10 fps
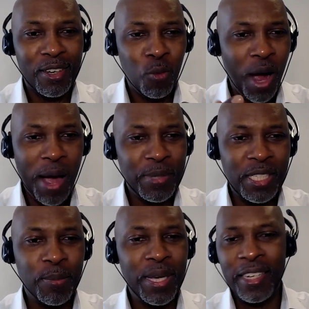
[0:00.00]
what happens
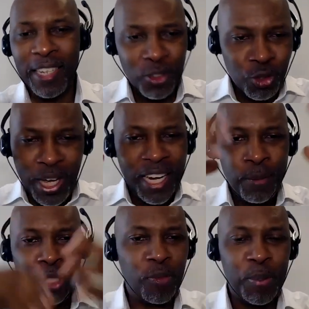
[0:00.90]
immediately is you get an
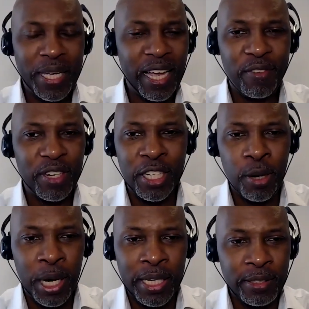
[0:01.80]
image of a pink elephant in your
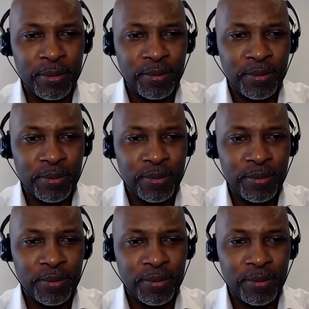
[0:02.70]
mind.